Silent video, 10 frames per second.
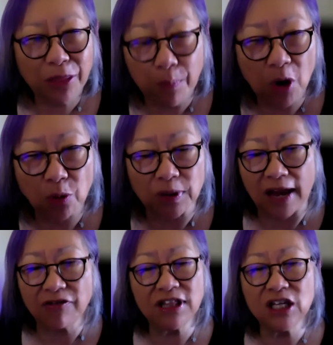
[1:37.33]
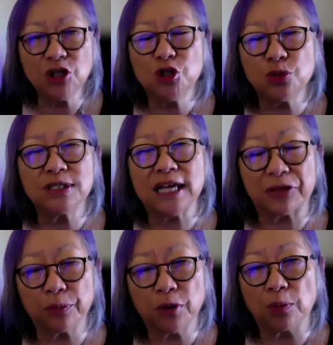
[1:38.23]
moment, everything you do is
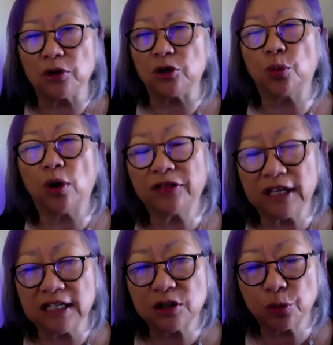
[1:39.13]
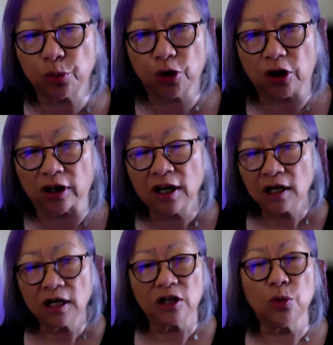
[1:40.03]
at the moment. You want things to work.
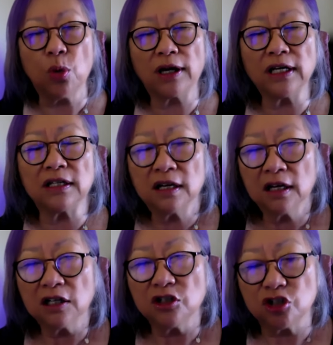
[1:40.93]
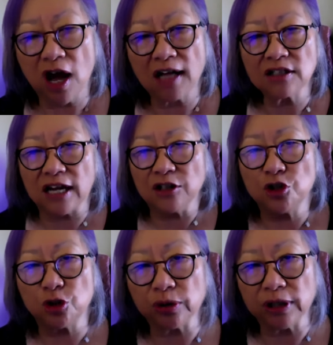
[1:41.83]
You wanted John
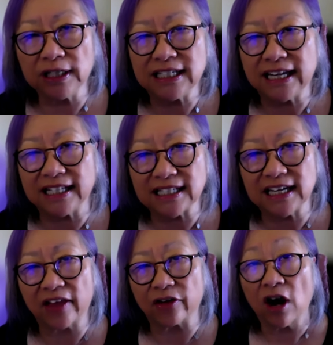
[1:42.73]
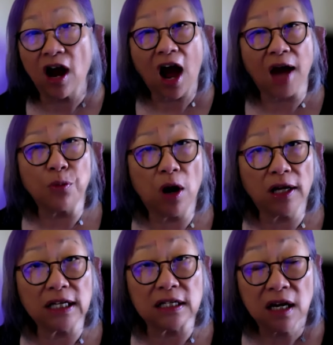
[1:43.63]
and Julian to get together. I
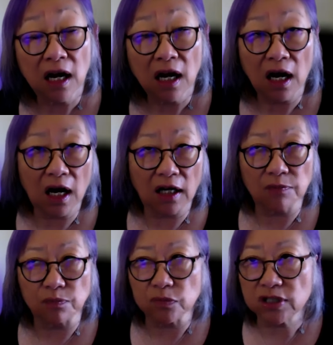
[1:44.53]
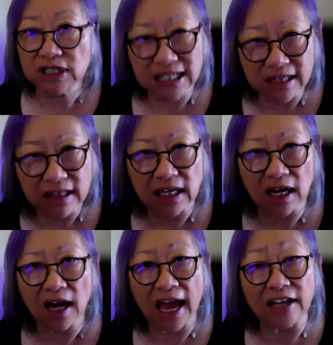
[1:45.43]
wanted
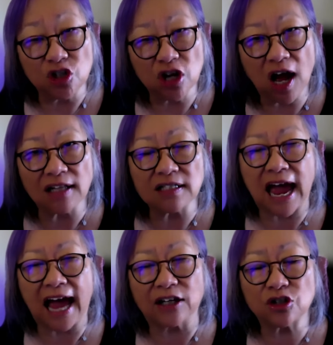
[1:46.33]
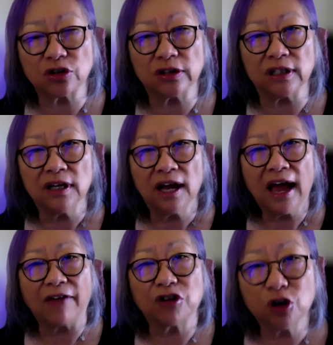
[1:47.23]
Cynthia and John to actually
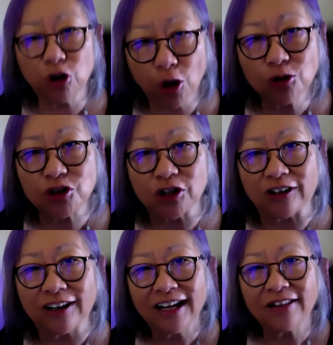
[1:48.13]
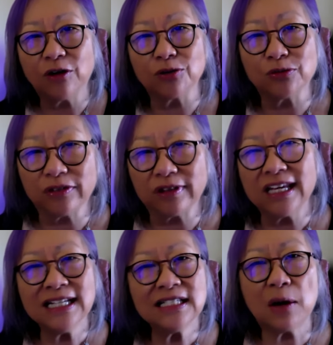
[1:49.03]
have closure. The
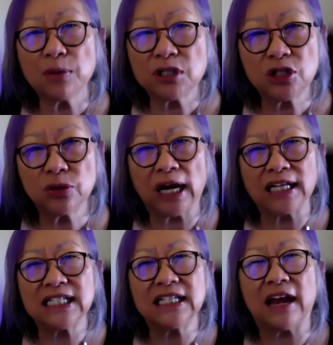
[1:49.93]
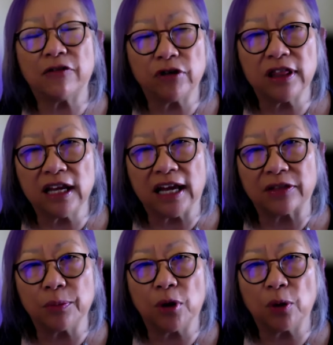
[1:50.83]
things I was doing, I did everything
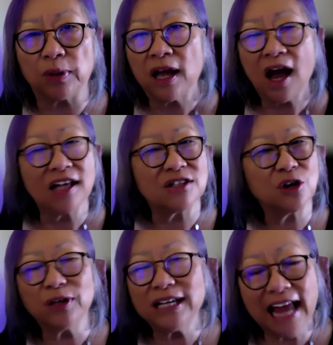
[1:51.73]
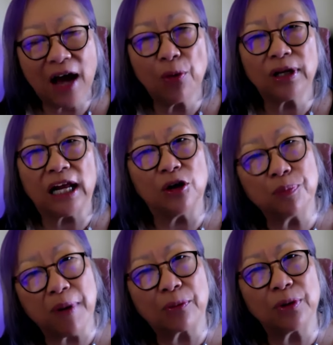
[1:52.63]
at the moment. It's only now when I
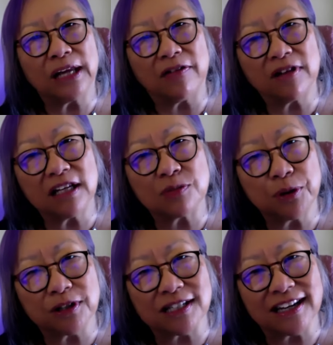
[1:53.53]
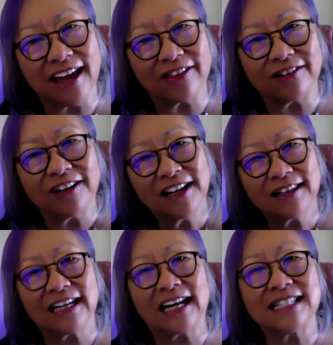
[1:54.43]
look back, when everything is put together,
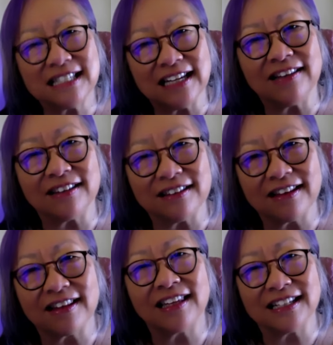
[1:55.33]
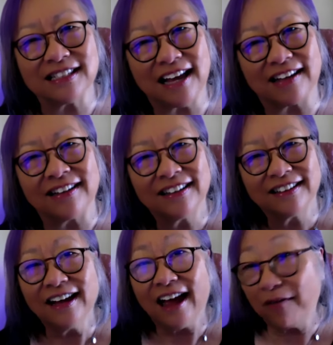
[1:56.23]
that I see the things that
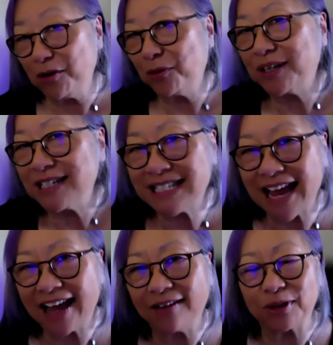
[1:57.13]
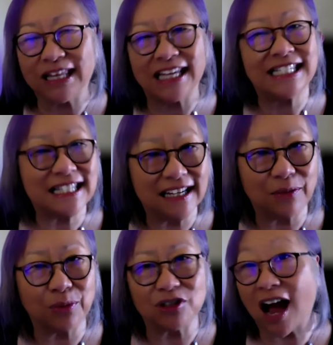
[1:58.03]
everyone is saying, what they
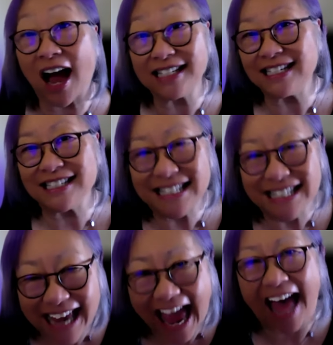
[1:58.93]
see, which I didn't see